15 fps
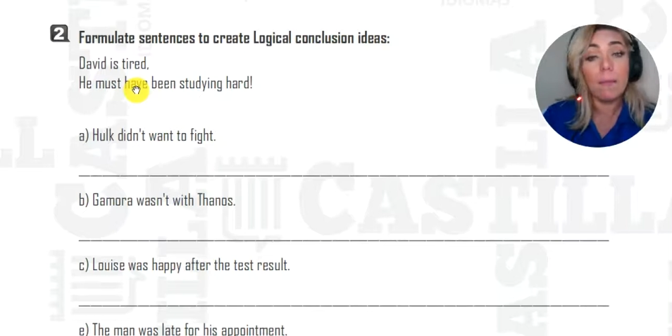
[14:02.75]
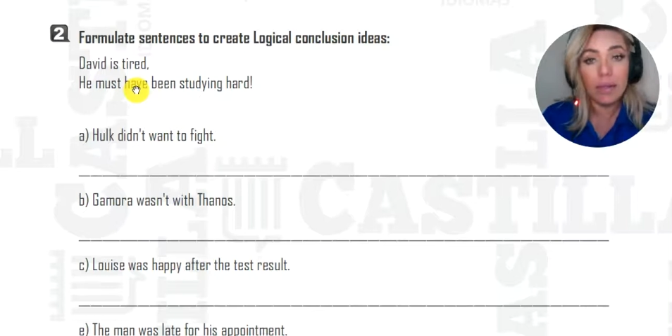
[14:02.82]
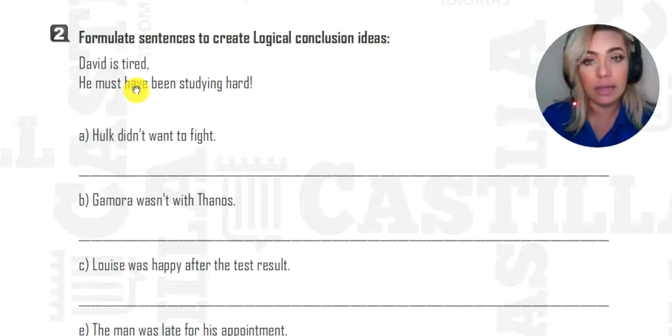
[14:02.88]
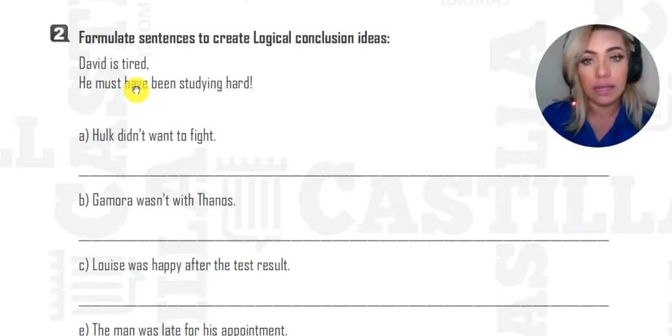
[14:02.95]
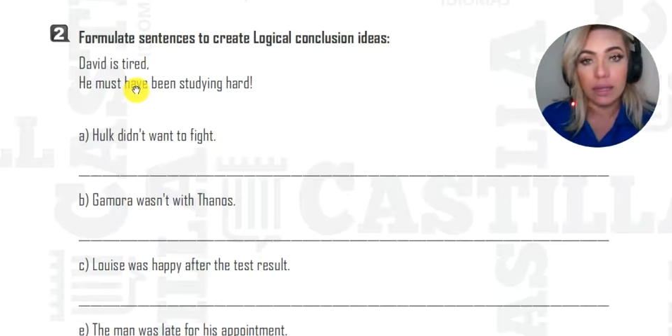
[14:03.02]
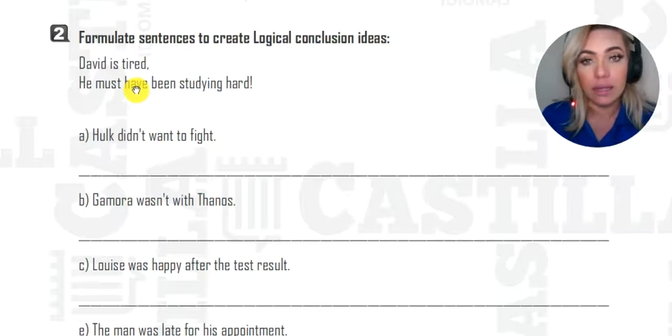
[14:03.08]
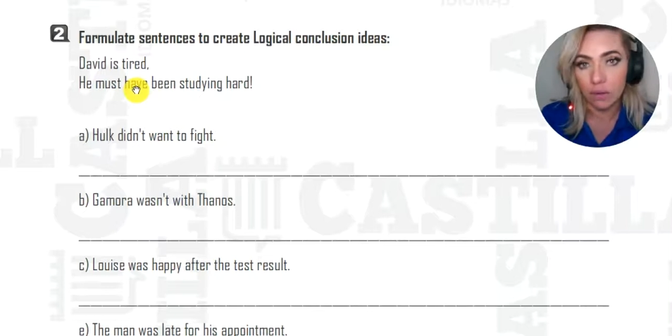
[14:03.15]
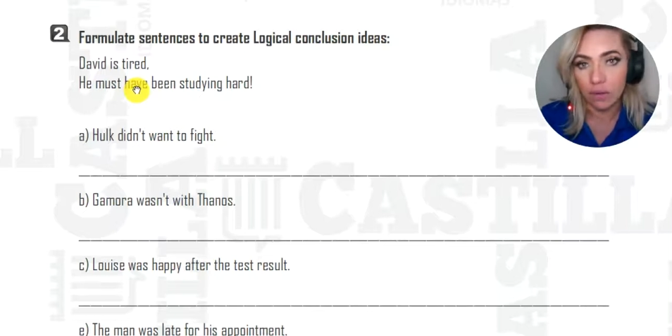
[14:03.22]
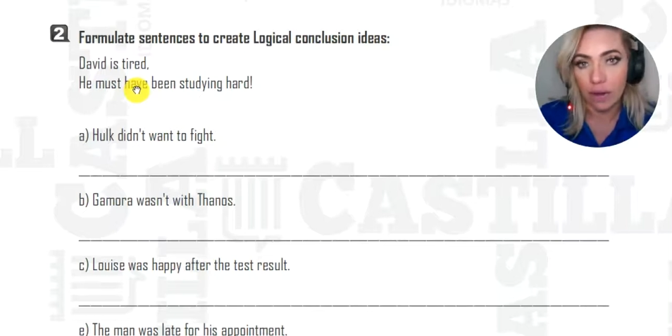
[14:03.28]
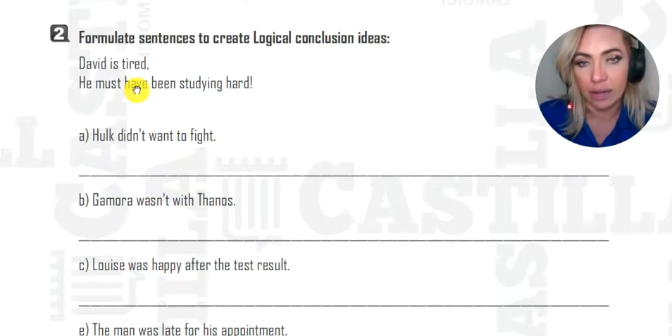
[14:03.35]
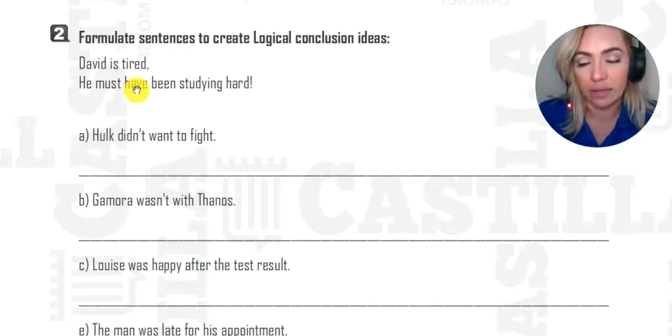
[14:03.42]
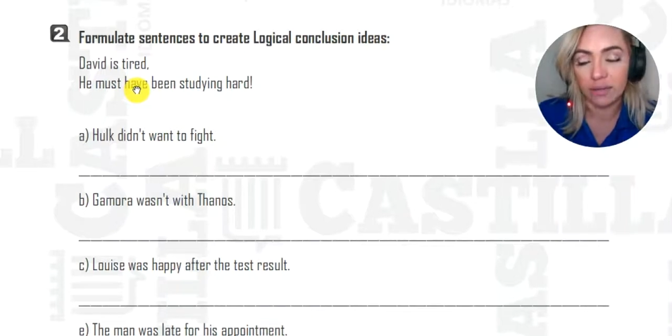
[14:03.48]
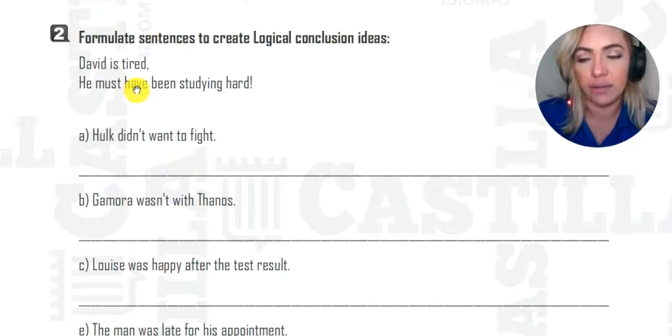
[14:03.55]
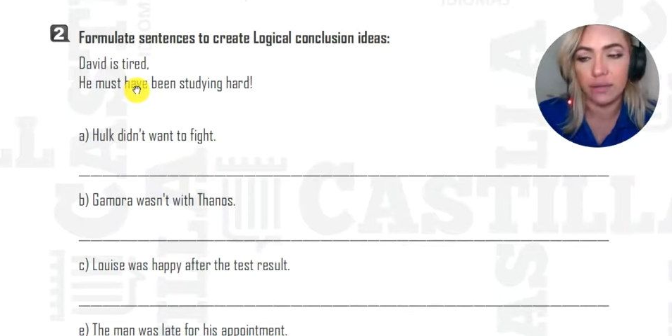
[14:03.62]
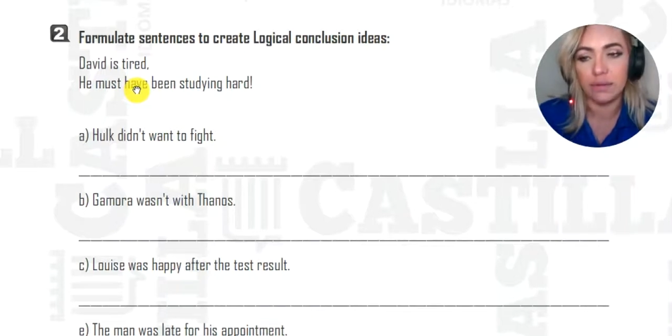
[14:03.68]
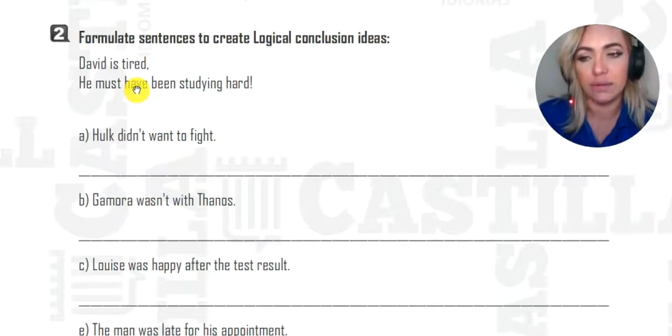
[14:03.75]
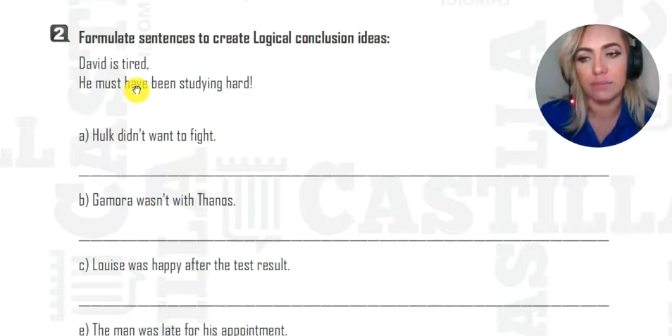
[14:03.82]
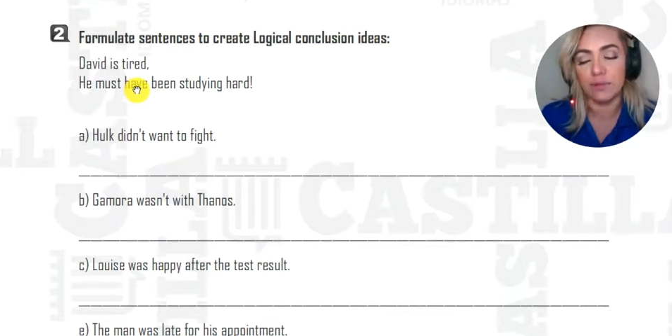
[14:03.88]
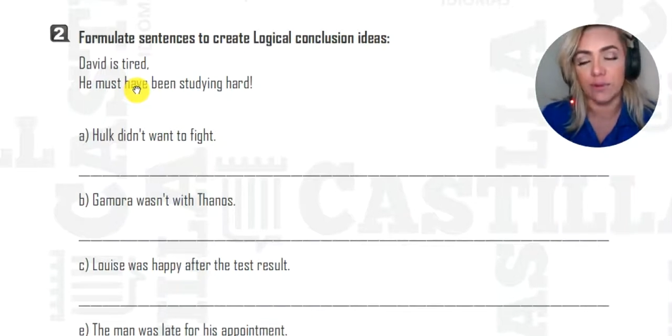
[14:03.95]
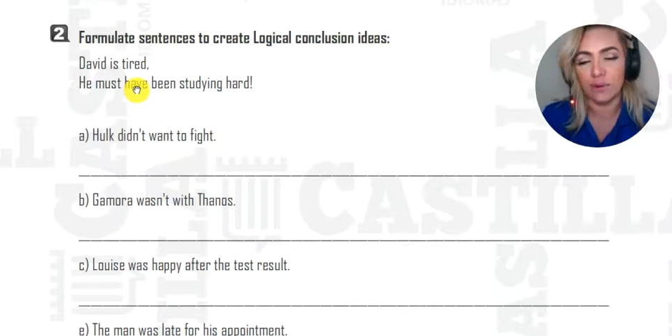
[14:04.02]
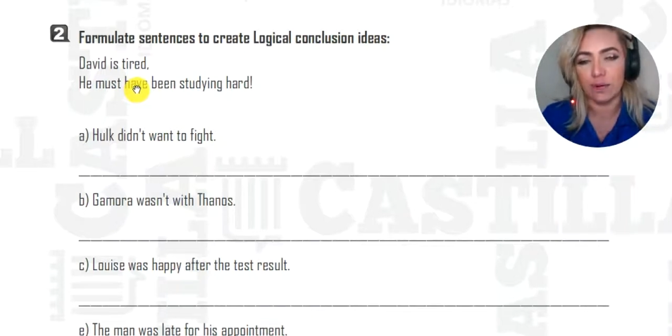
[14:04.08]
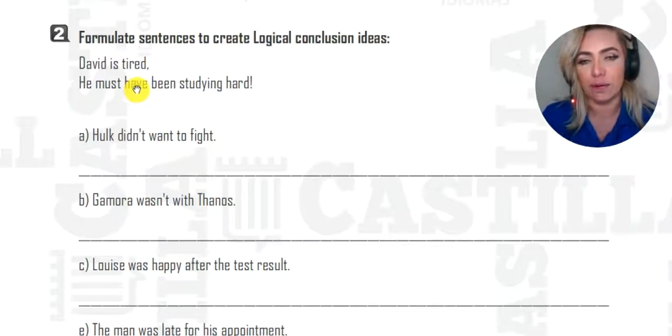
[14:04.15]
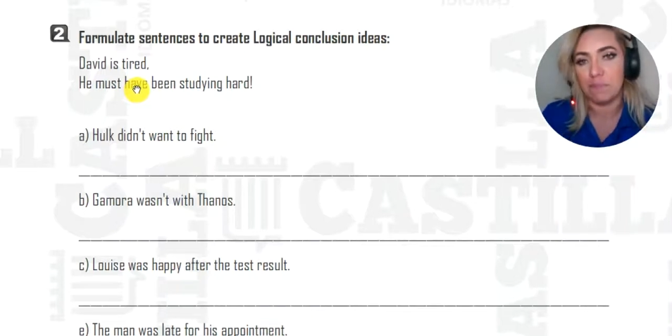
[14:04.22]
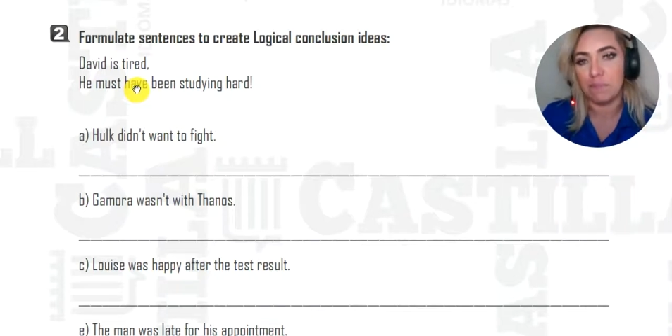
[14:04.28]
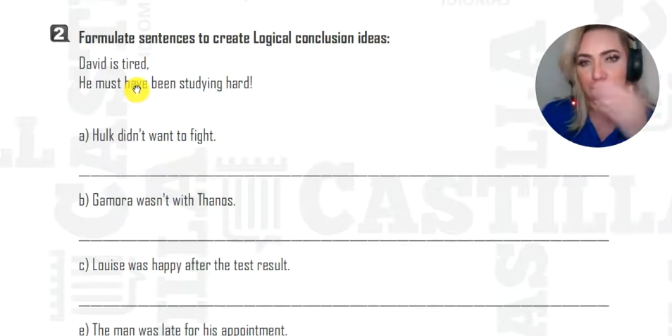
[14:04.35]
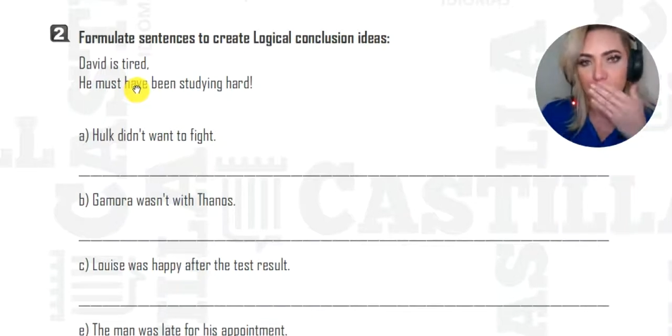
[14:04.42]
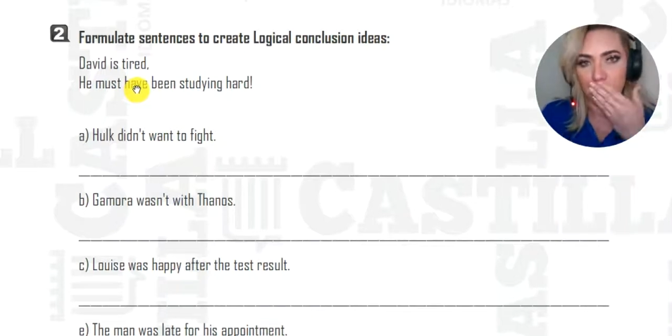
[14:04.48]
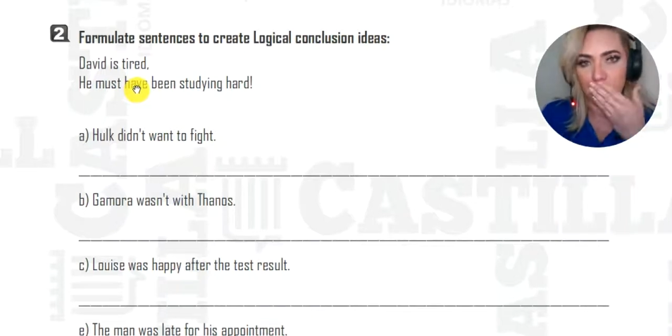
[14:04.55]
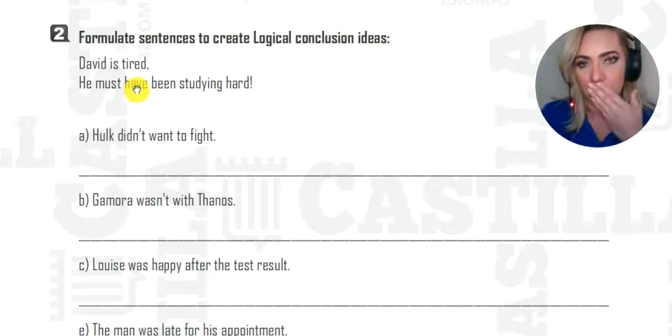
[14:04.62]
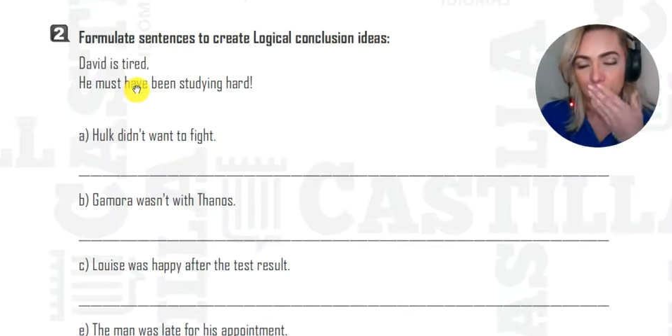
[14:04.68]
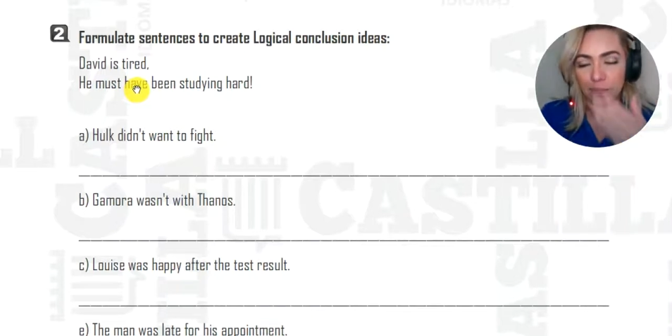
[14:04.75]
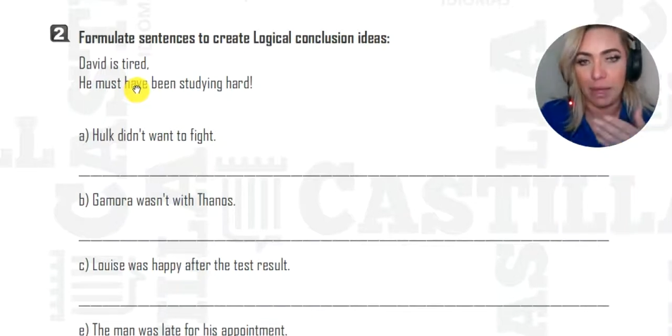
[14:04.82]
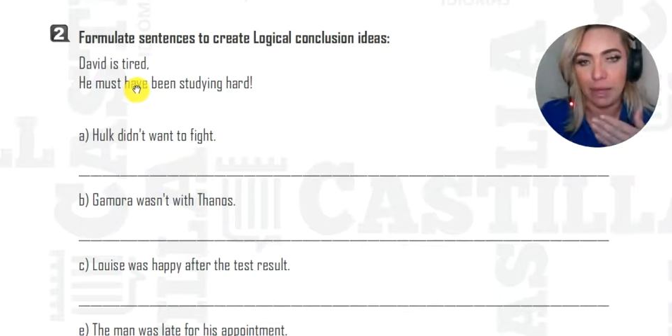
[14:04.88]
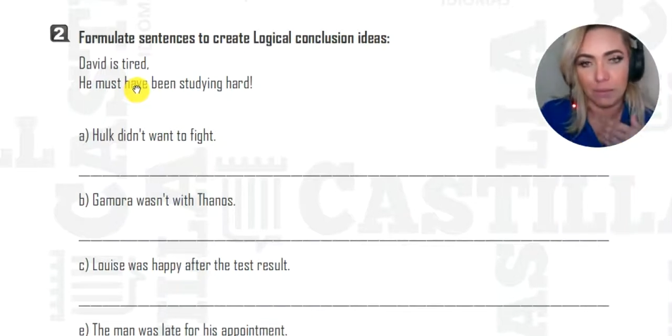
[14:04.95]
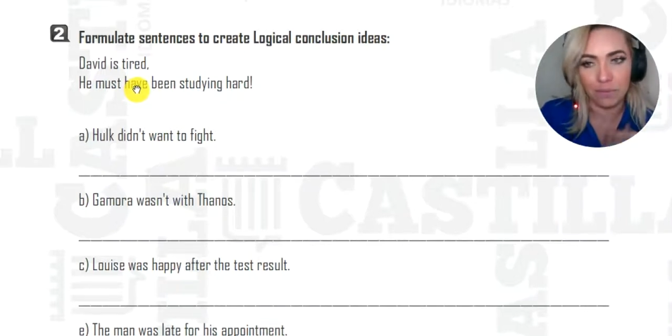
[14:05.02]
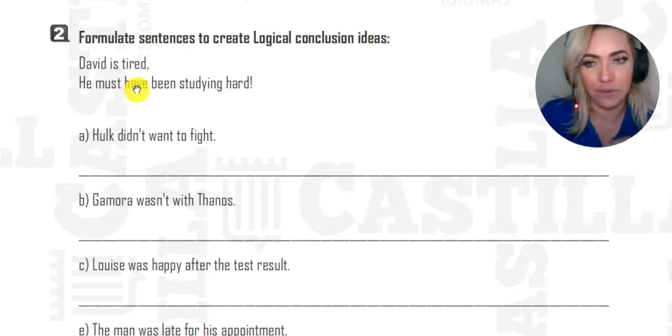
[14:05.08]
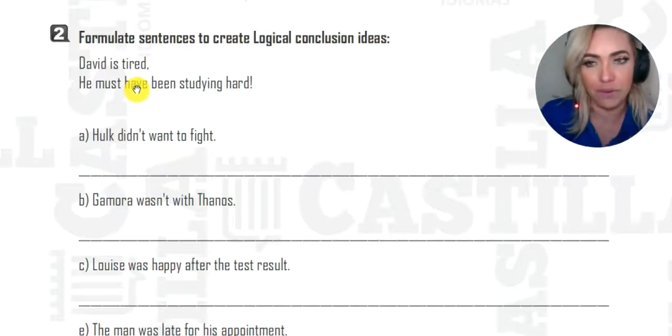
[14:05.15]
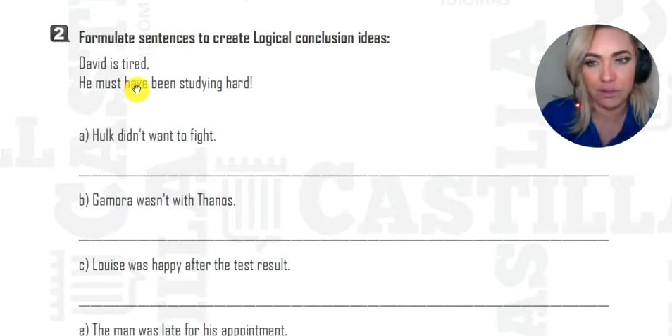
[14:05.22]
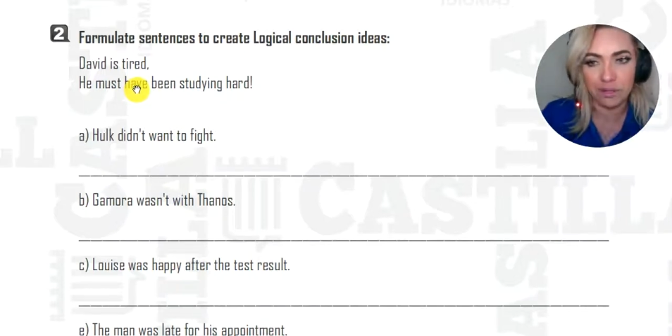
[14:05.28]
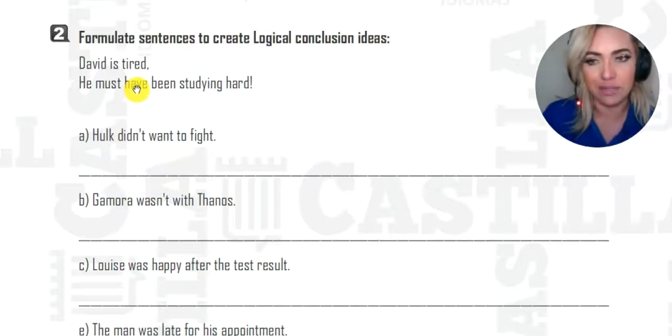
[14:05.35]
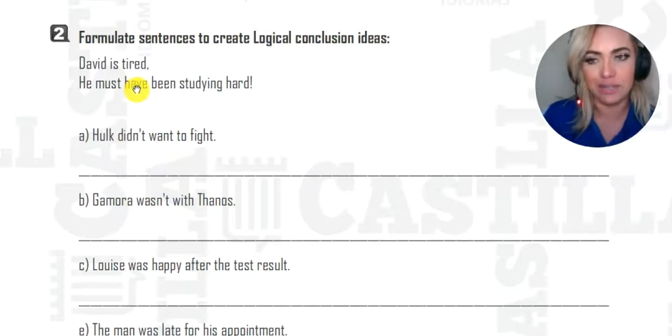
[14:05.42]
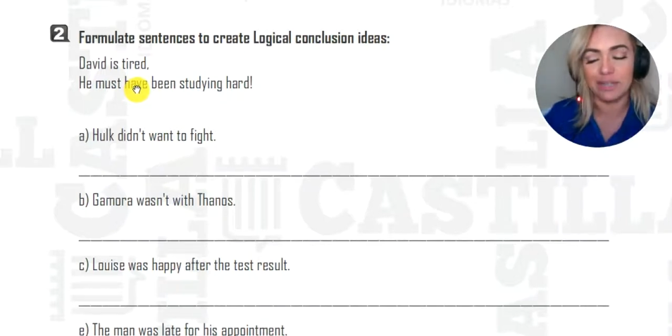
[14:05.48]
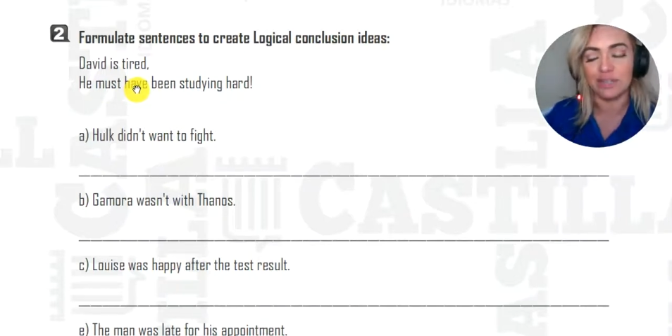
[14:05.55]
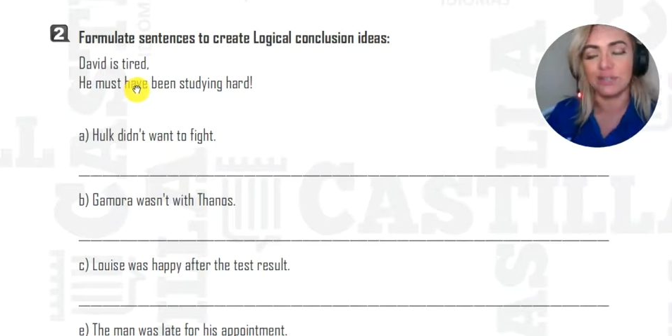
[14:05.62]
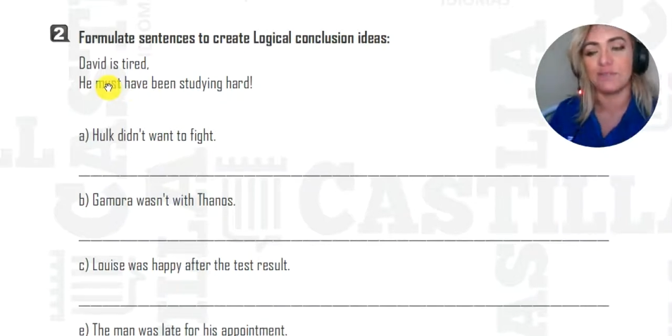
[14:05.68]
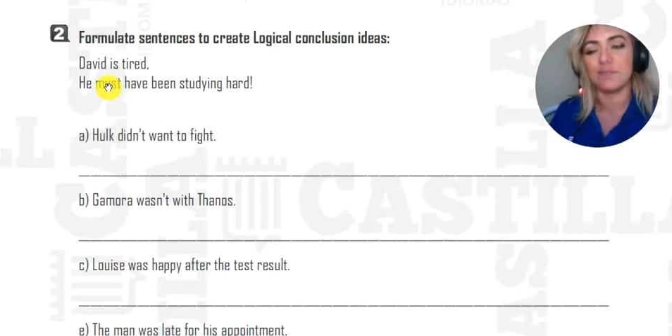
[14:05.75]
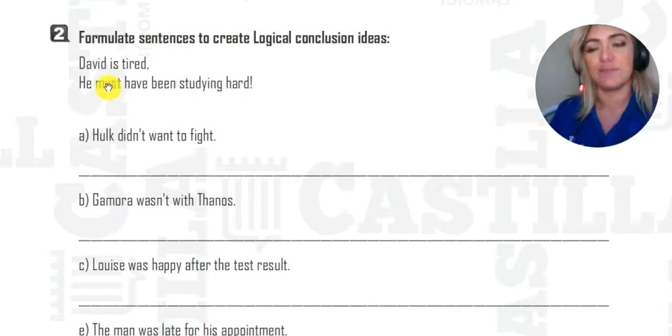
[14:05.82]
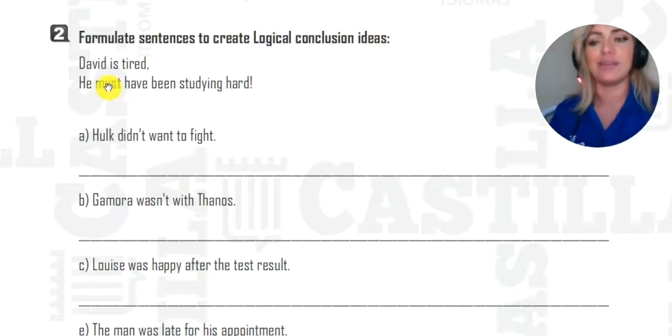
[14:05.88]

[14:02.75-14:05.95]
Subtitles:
correct. I'm sorry, my bad pronunciation.